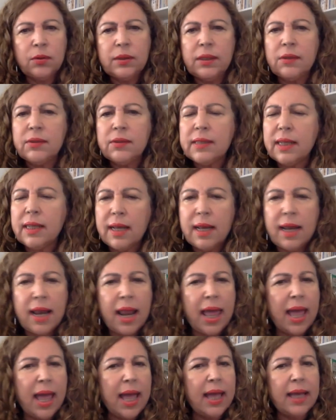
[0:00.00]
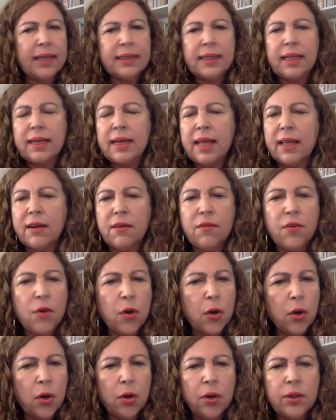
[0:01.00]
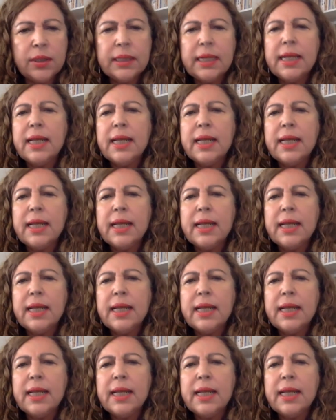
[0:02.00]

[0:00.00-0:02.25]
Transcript: There's a lot of hurt,